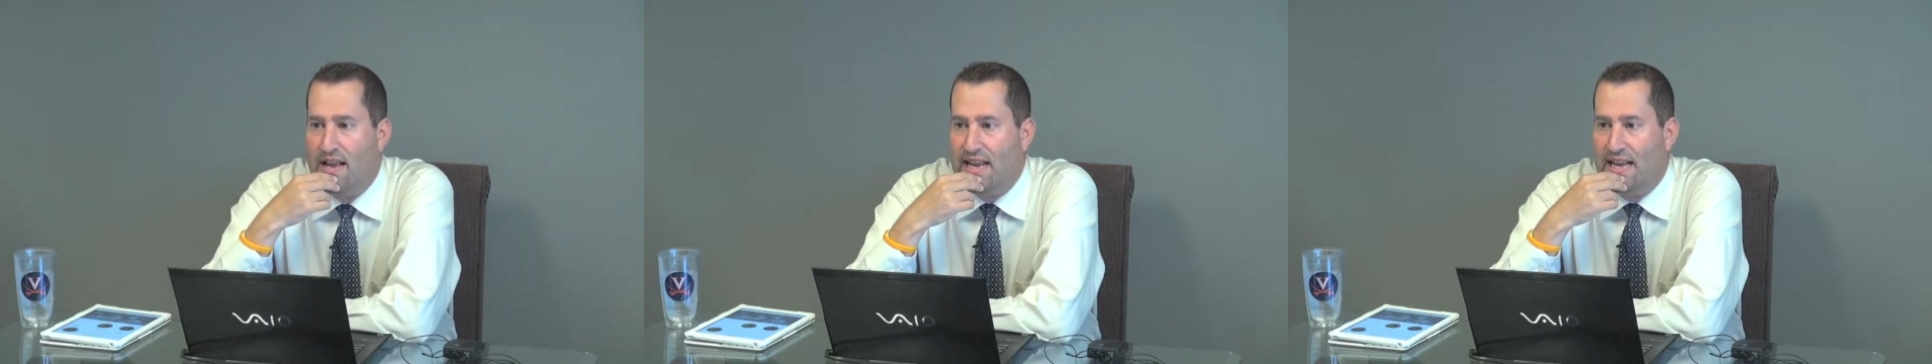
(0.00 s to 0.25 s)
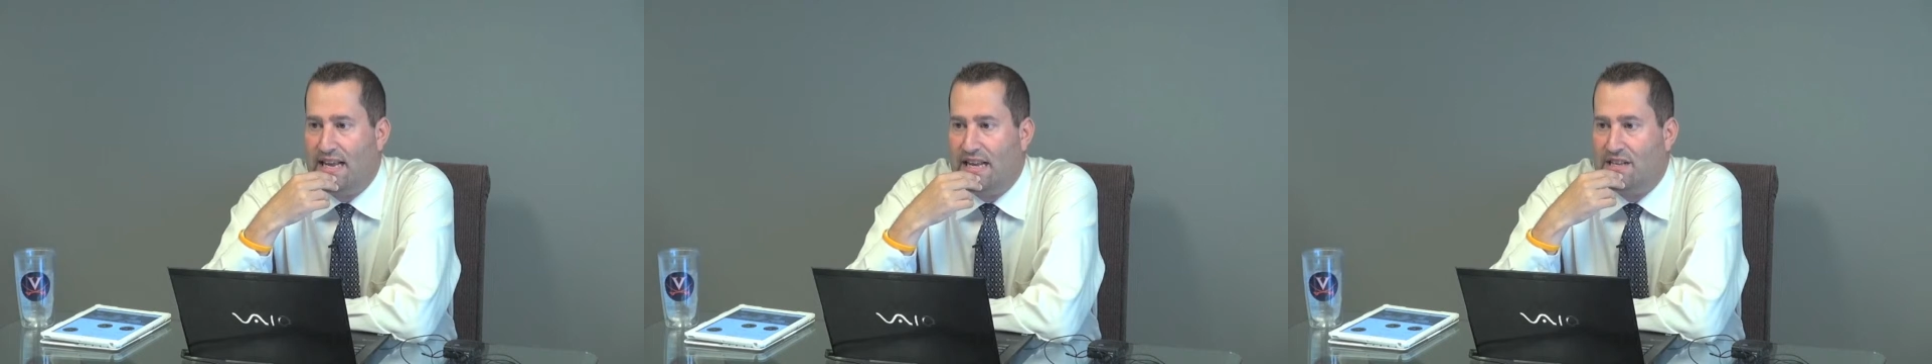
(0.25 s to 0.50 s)

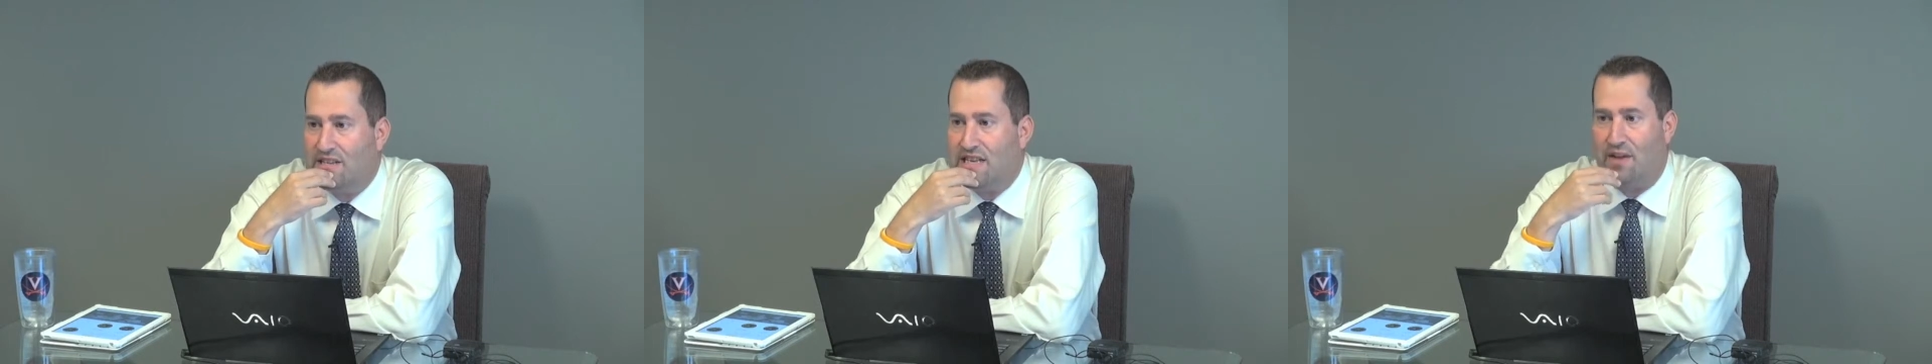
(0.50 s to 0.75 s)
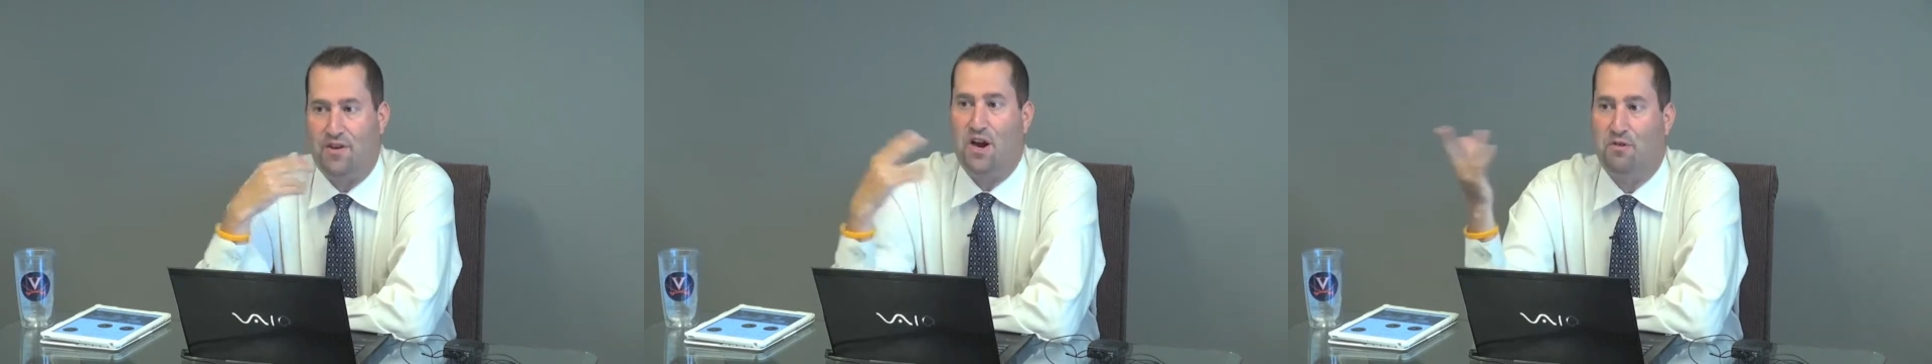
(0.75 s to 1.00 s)
is
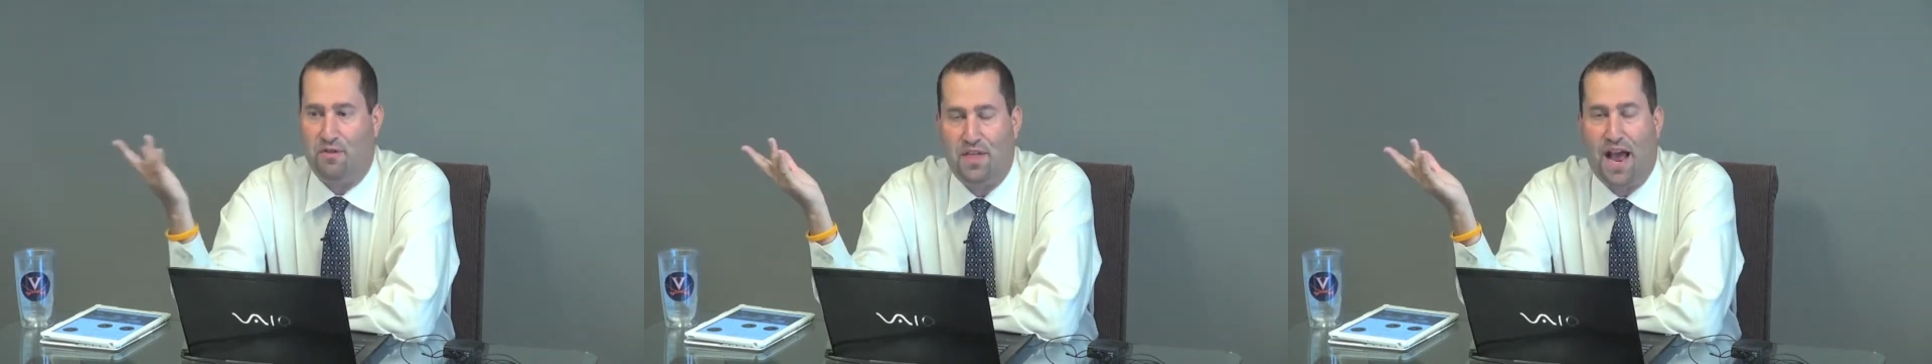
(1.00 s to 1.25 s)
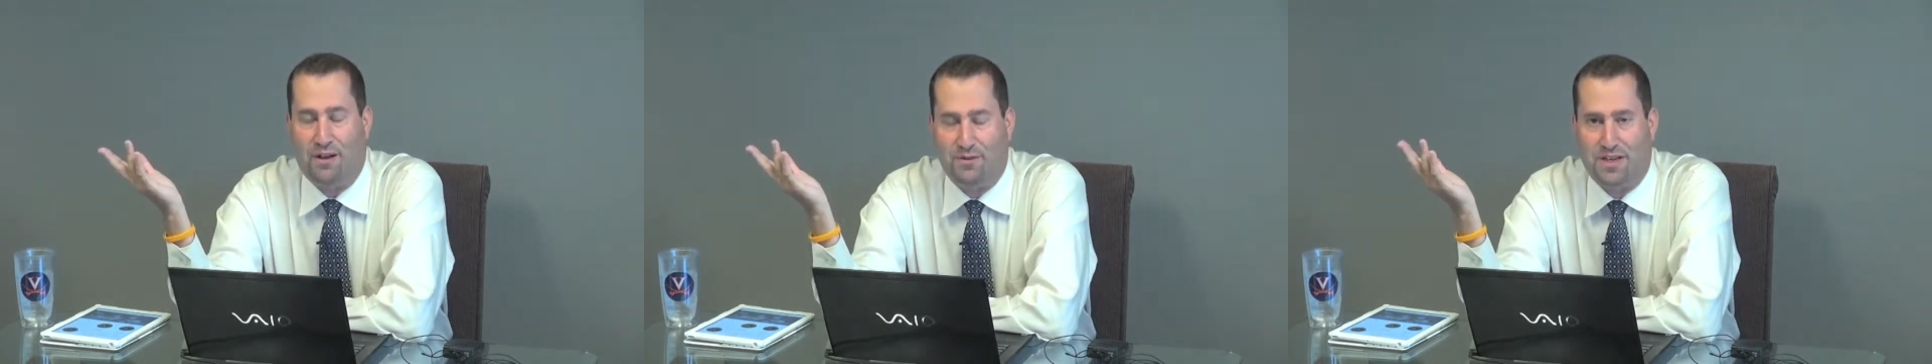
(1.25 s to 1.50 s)

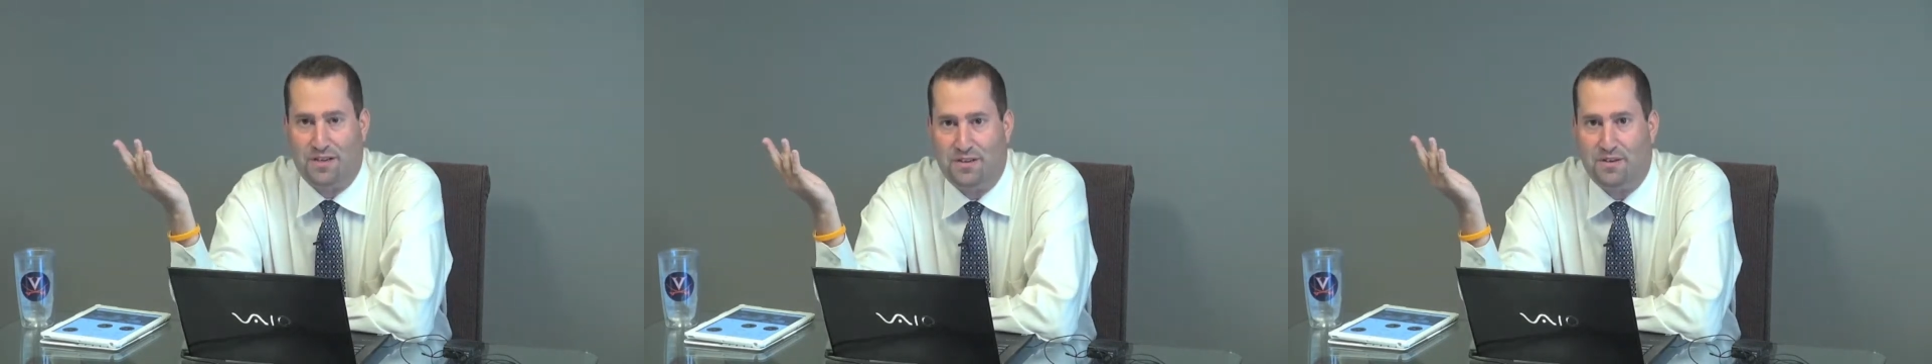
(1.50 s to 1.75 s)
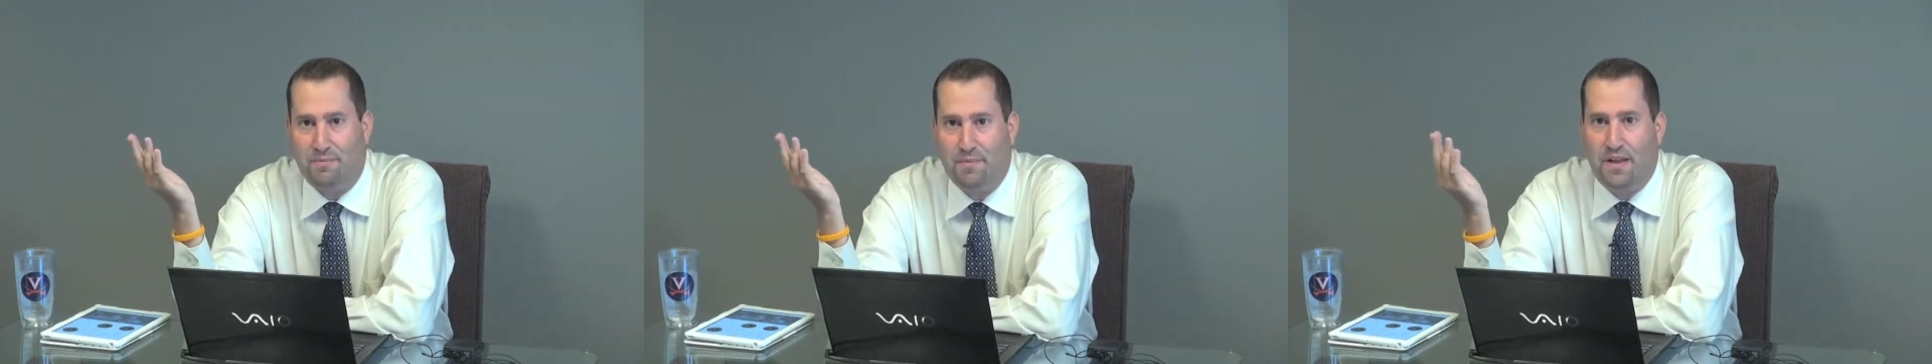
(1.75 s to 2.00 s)
$700,000.